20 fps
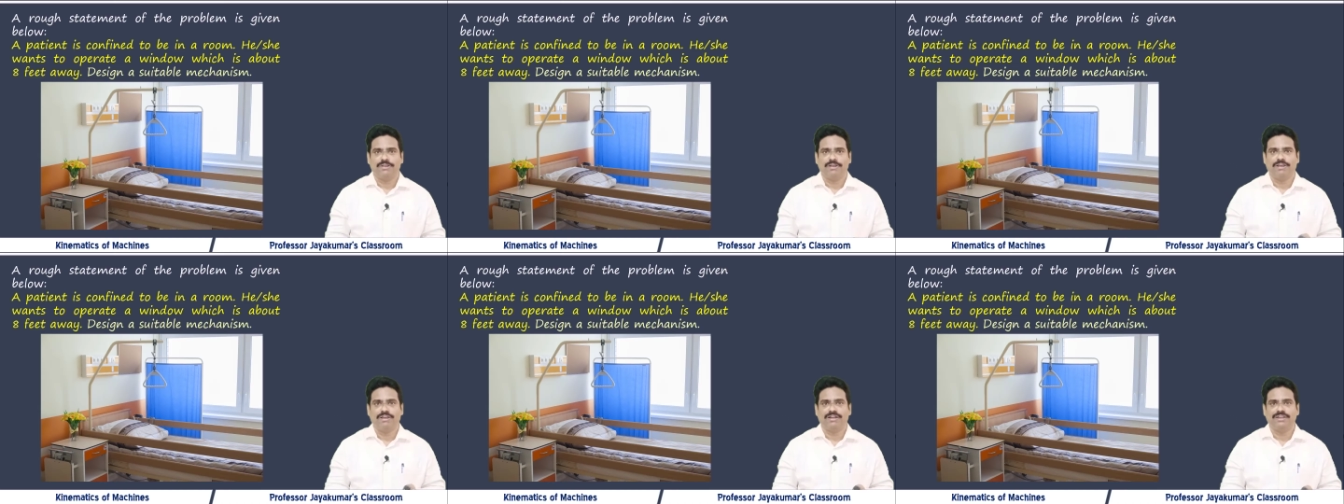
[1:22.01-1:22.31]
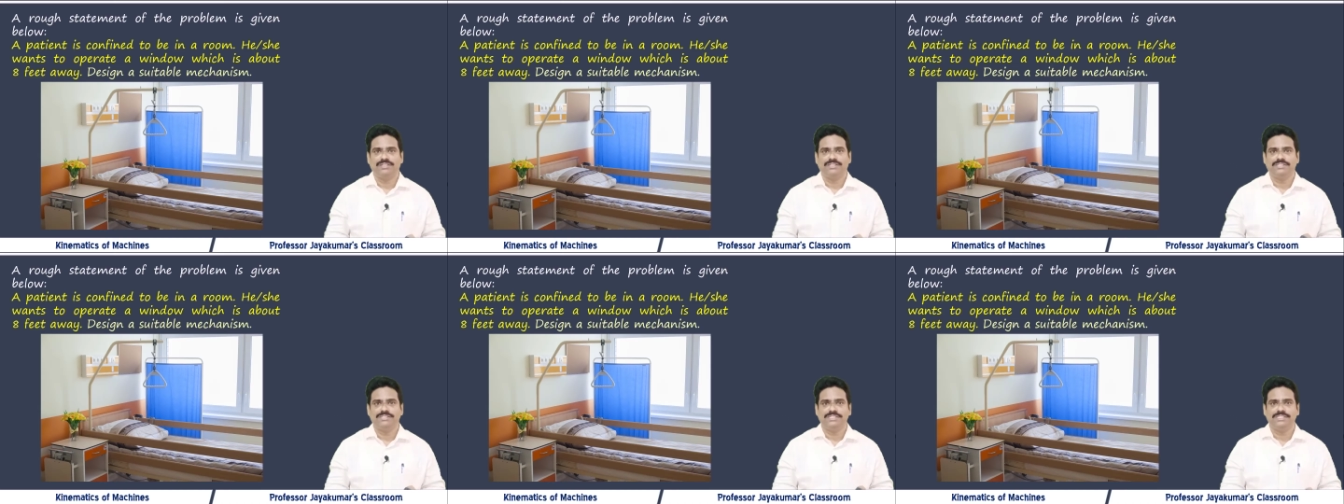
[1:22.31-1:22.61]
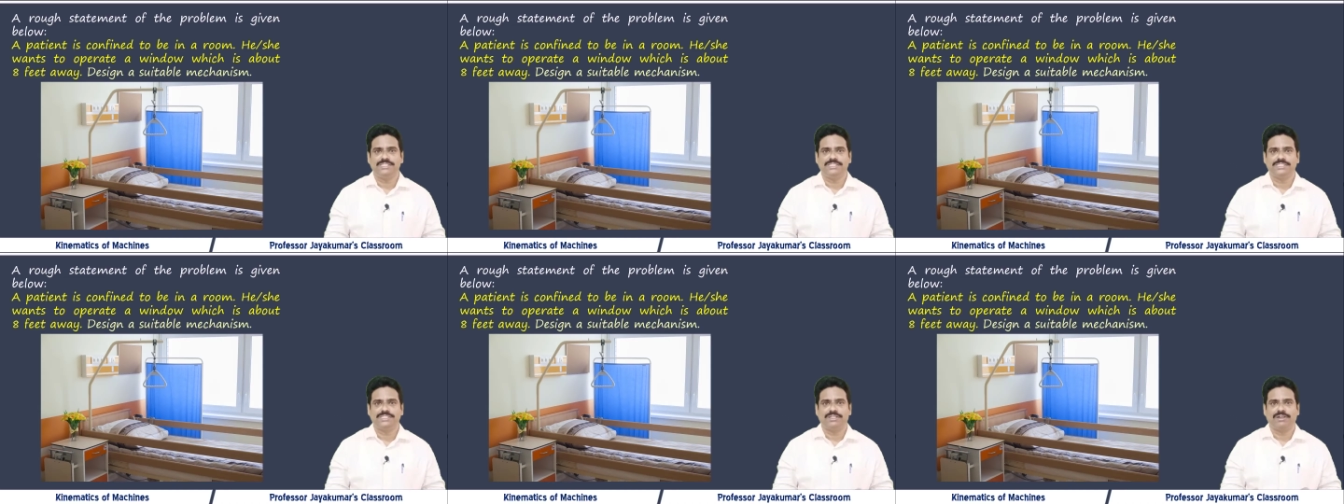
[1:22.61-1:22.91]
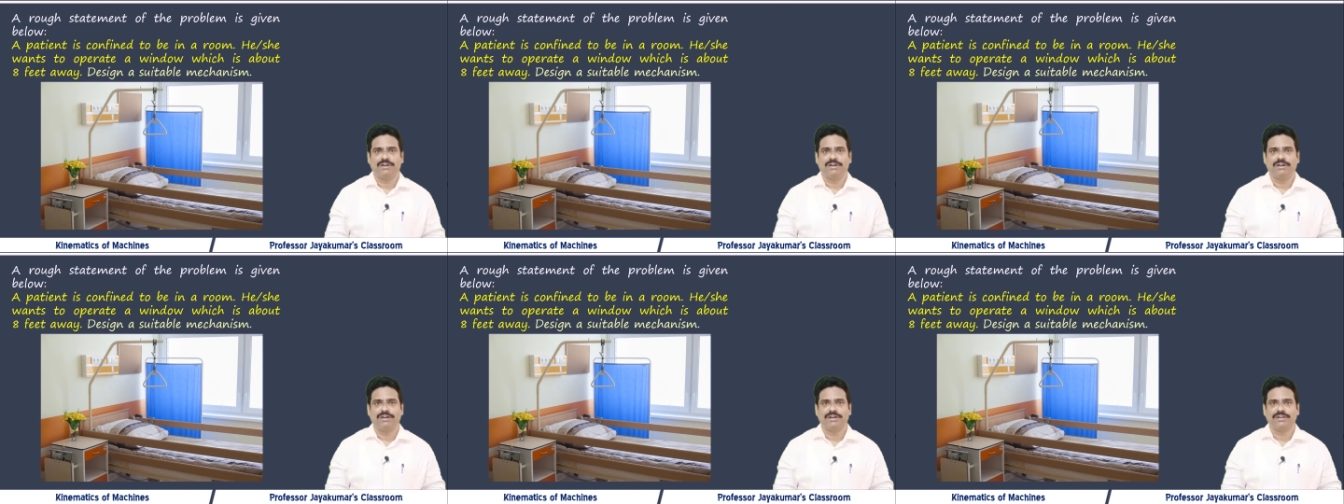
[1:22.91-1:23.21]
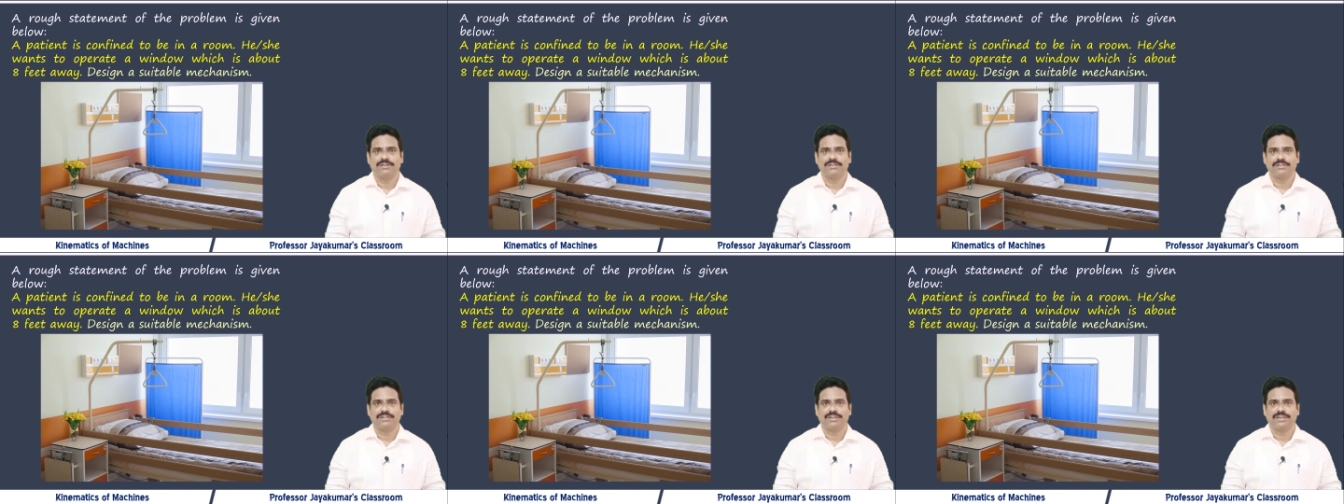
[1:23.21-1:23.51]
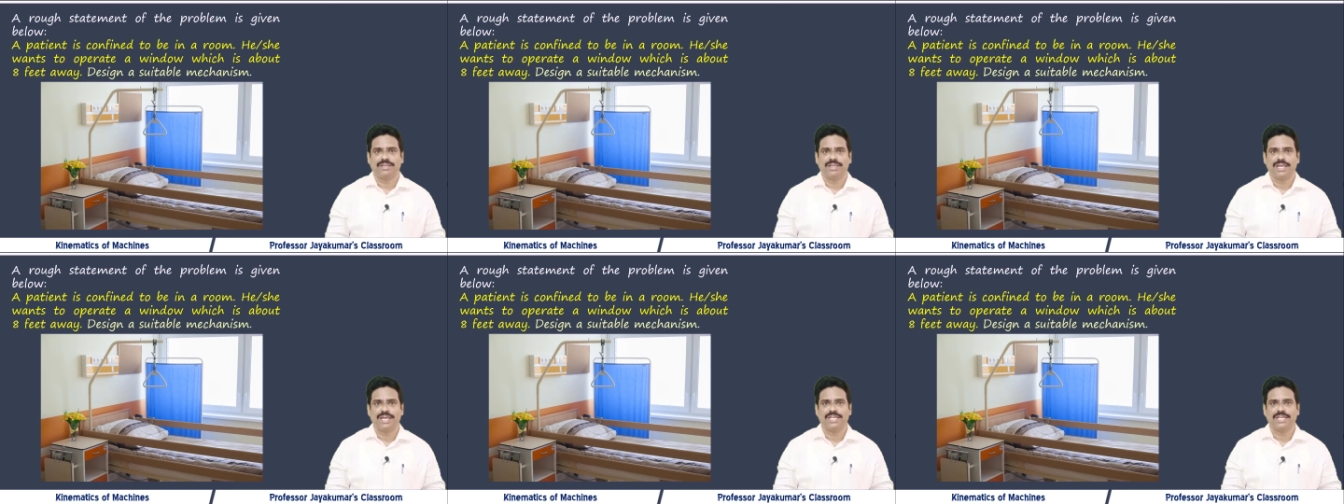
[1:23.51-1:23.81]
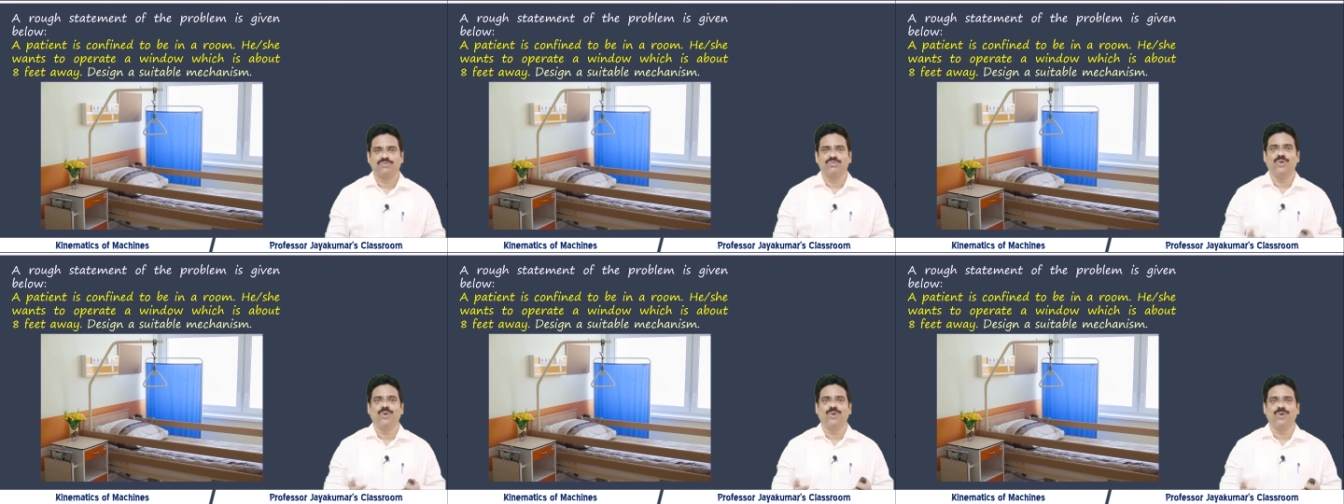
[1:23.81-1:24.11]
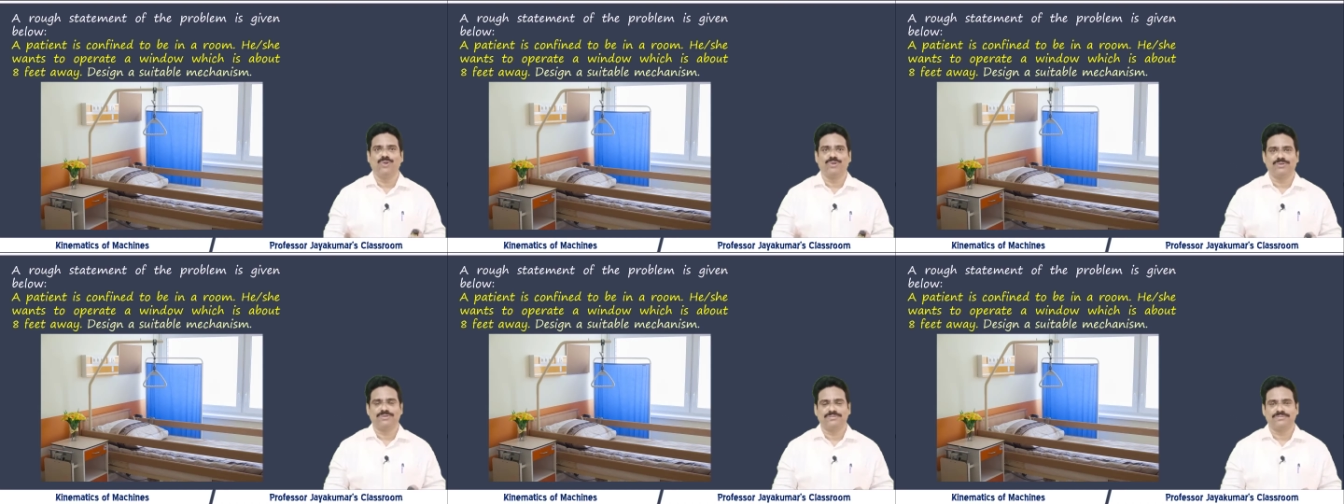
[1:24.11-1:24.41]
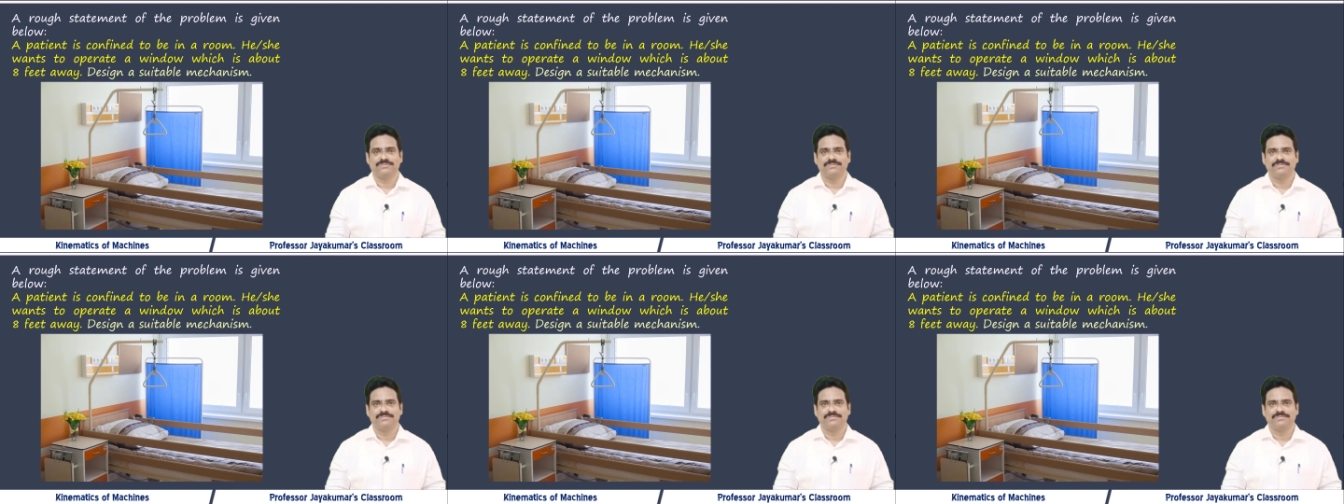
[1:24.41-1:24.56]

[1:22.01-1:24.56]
on his or her own.